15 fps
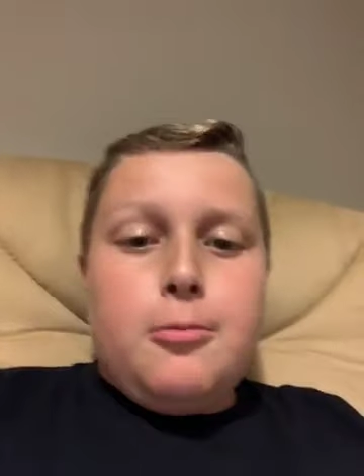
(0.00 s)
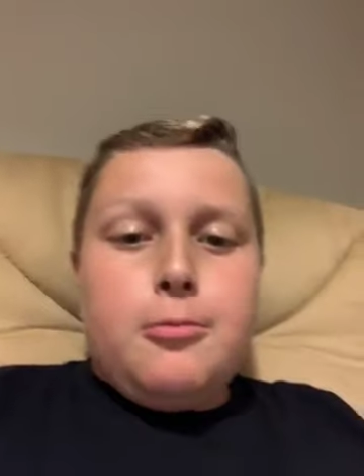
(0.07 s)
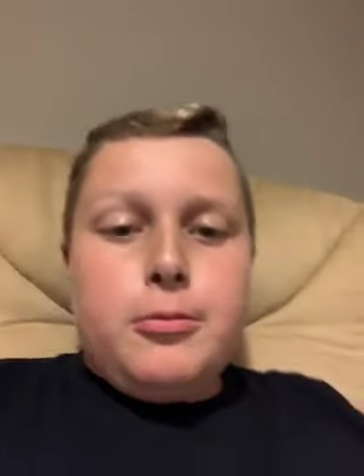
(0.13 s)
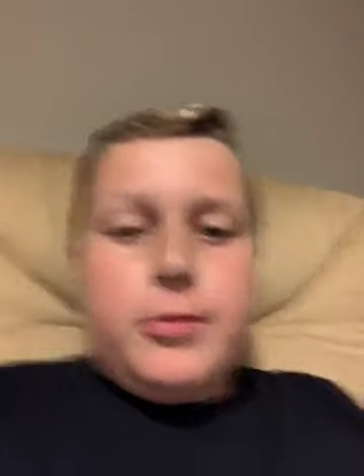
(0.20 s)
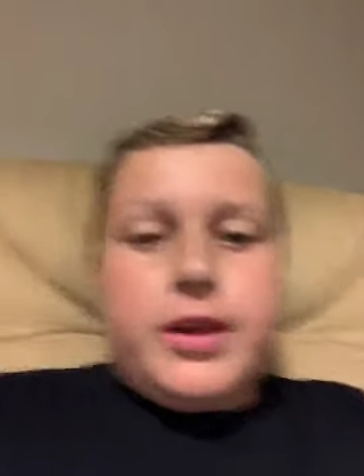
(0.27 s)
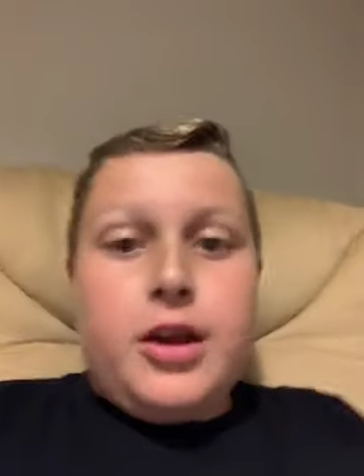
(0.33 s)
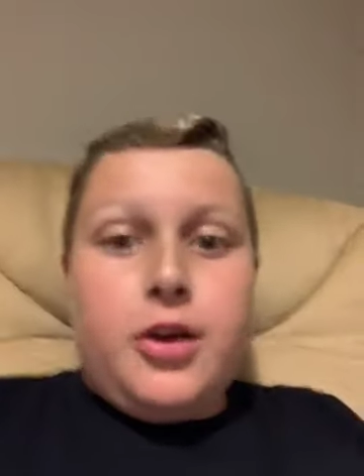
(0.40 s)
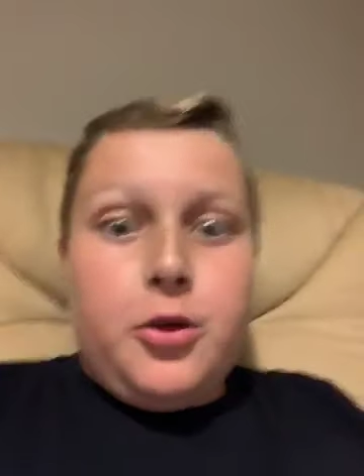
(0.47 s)

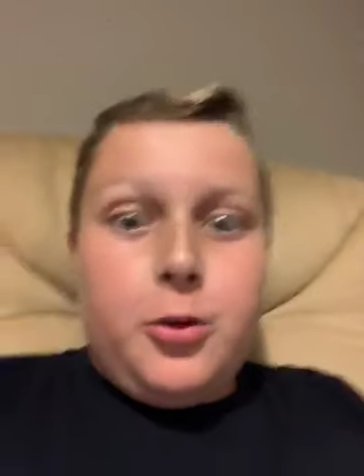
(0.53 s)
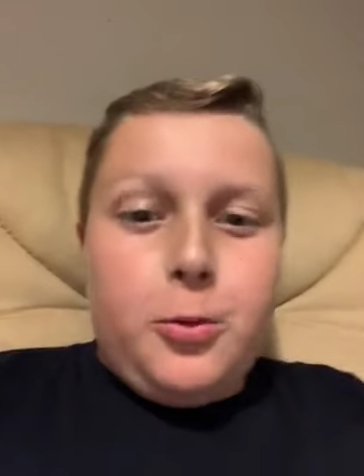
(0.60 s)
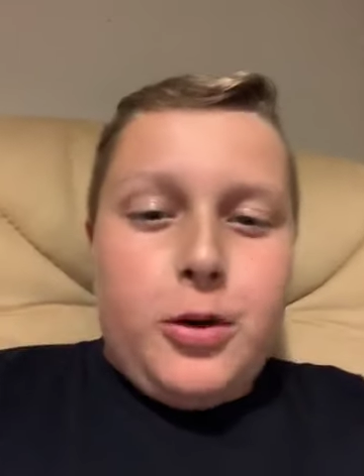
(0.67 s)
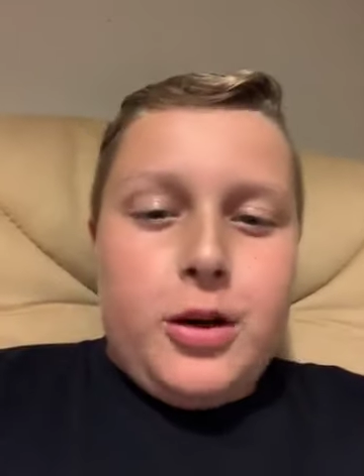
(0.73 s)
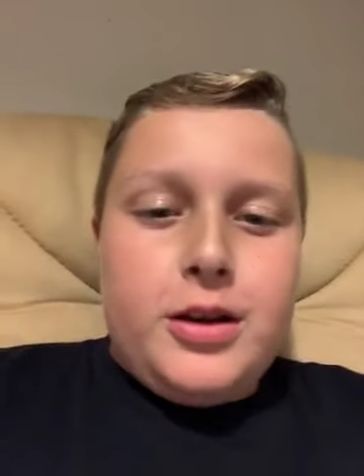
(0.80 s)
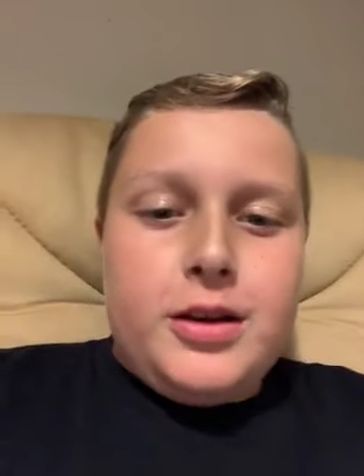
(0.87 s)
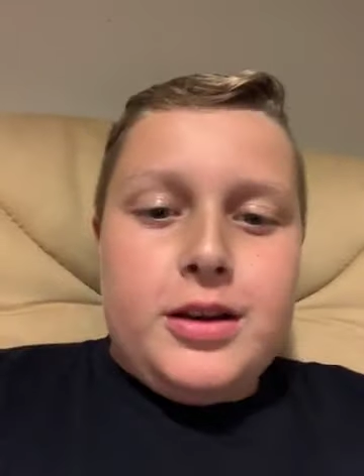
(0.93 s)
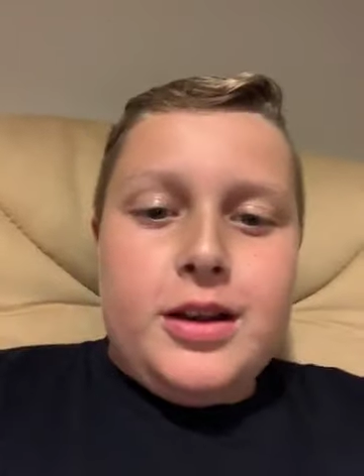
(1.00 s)
The other
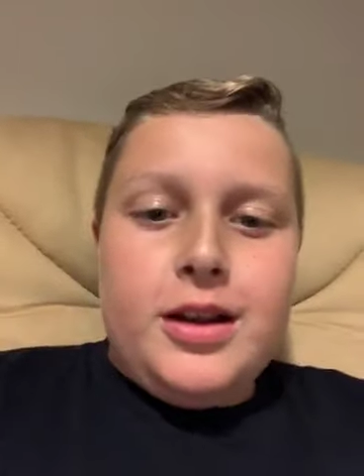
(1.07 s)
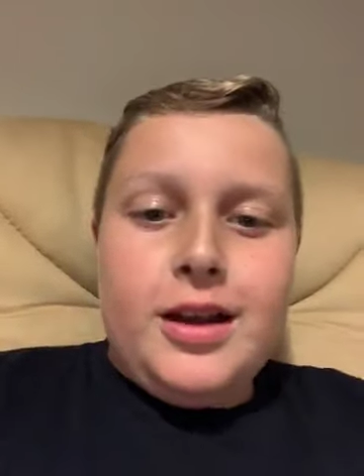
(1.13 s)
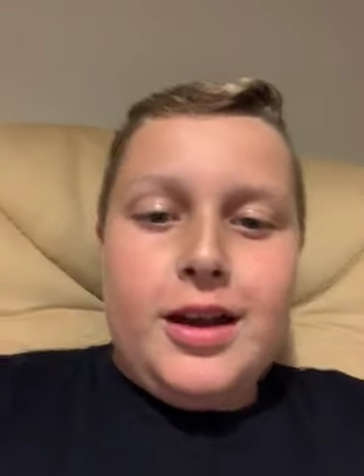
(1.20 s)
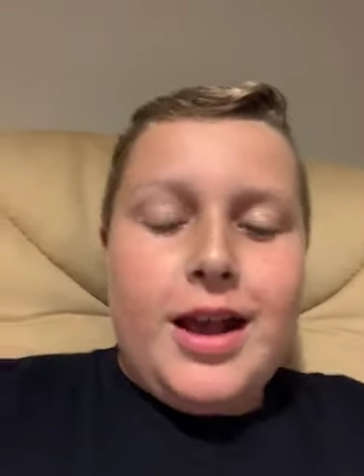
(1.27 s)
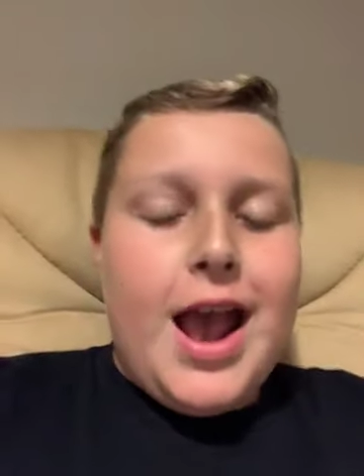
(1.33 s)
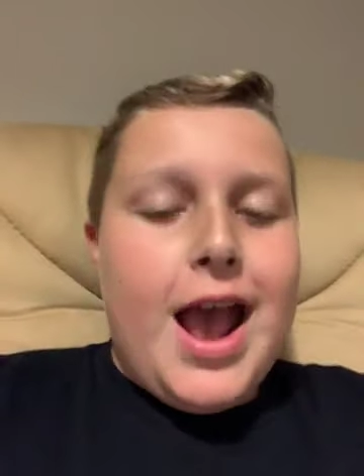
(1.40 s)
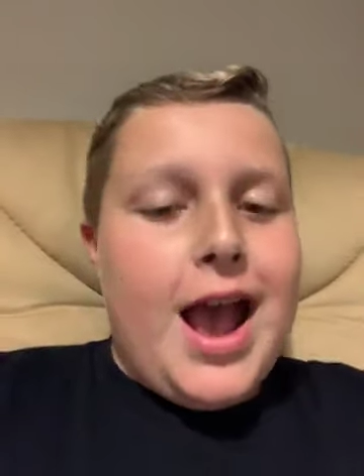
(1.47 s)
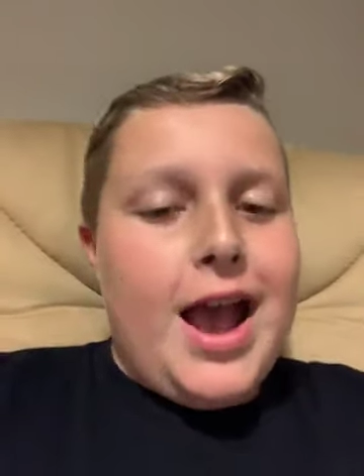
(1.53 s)
one
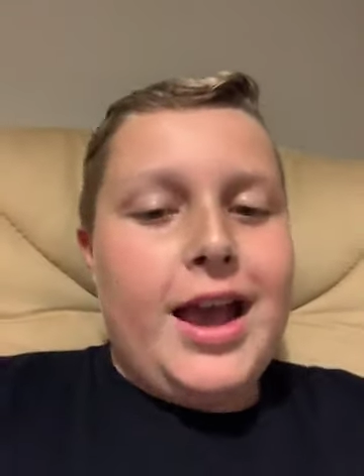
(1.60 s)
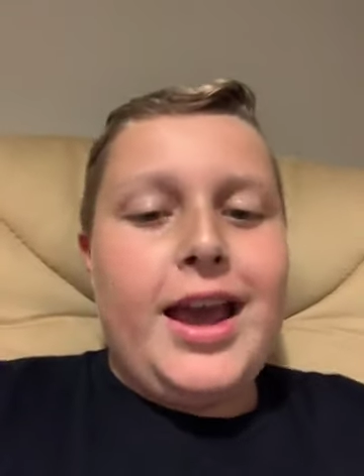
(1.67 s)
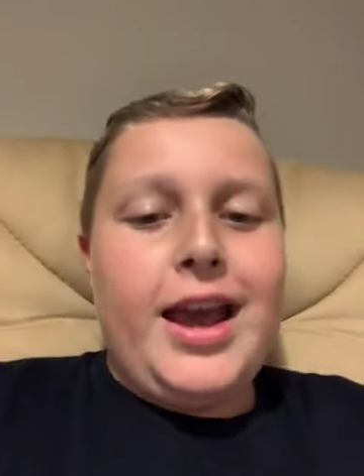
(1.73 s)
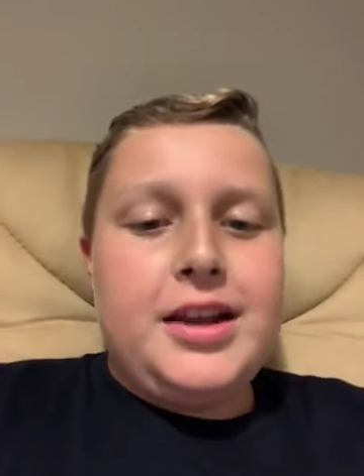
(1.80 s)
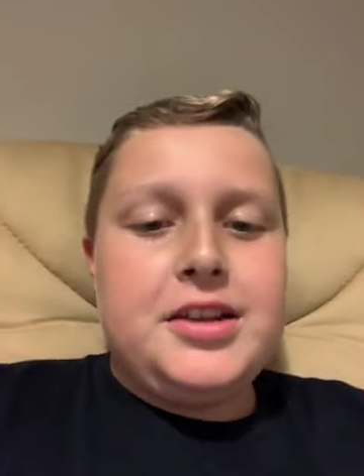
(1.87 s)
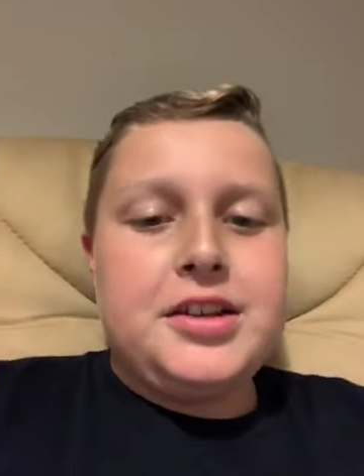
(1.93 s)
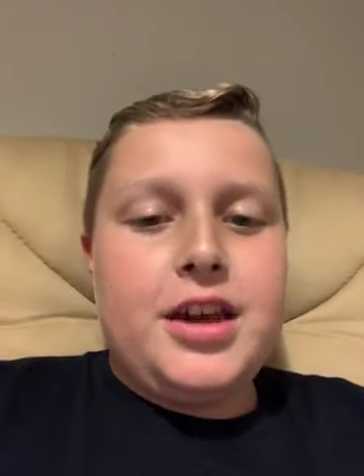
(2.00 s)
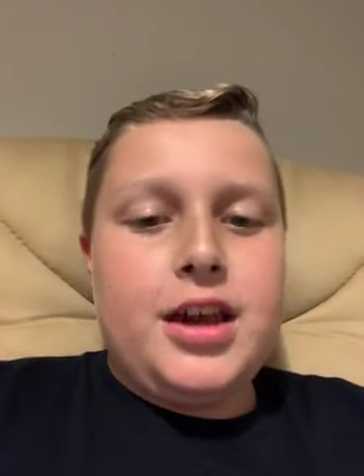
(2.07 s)
I
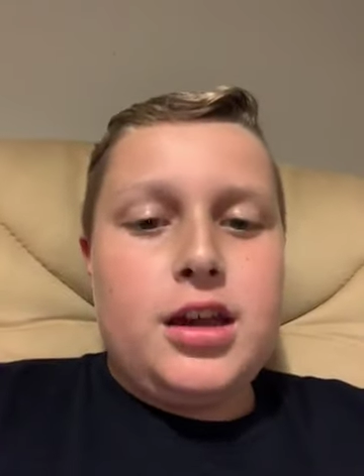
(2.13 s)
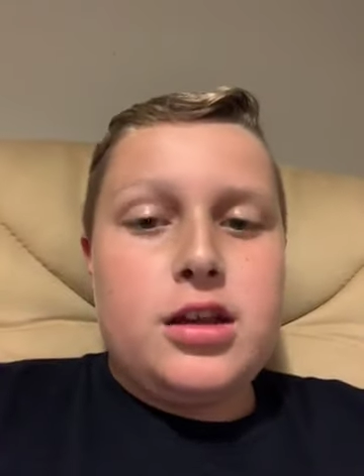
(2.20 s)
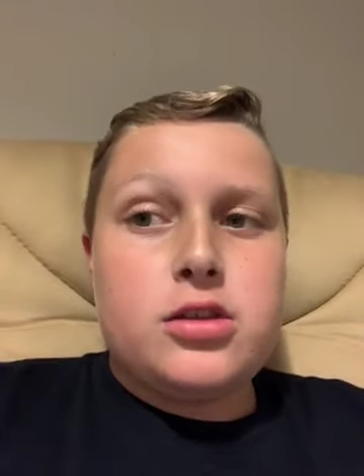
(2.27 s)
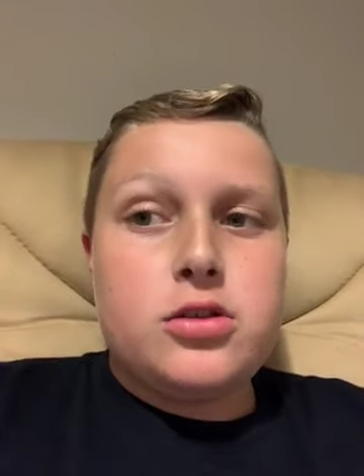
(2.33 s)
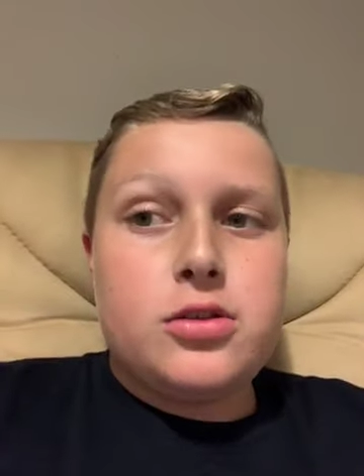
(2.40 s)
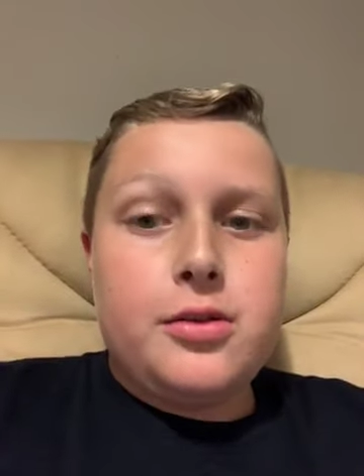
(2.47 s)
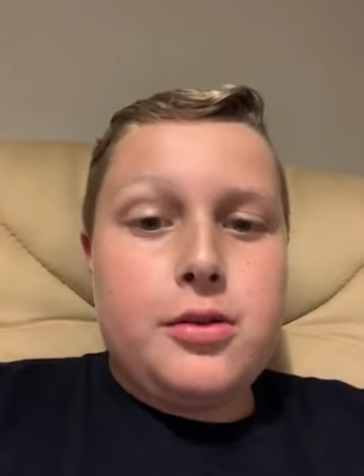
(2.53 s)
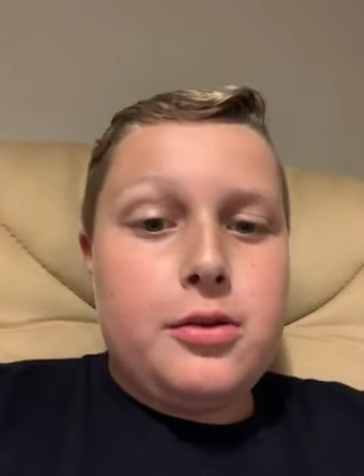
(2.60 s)
had to
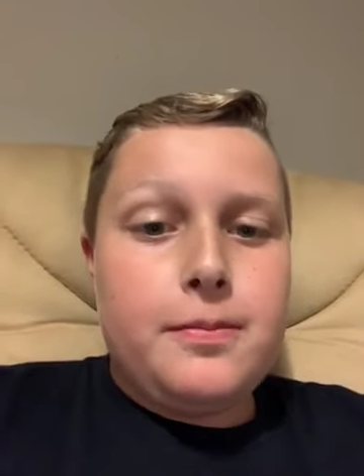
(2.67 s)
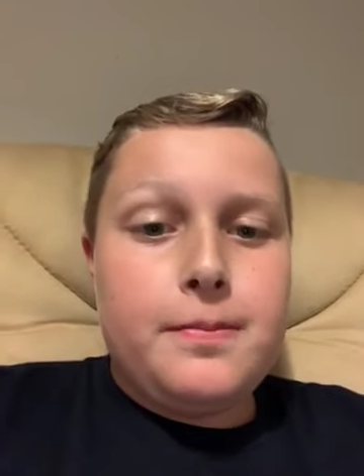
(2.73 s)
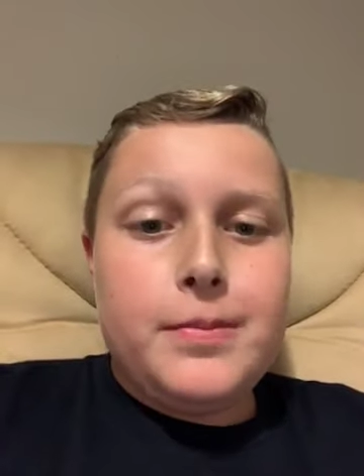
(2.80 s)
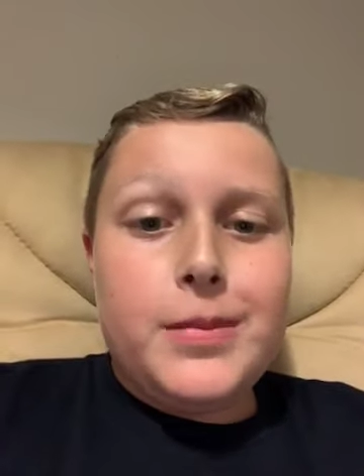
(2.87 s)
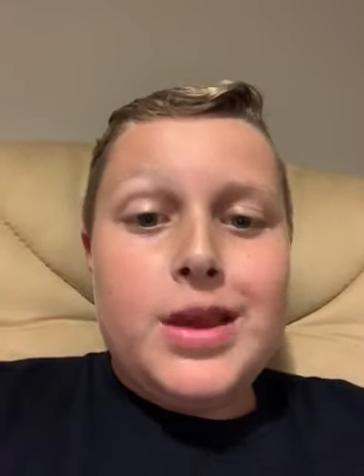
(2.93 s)
cancel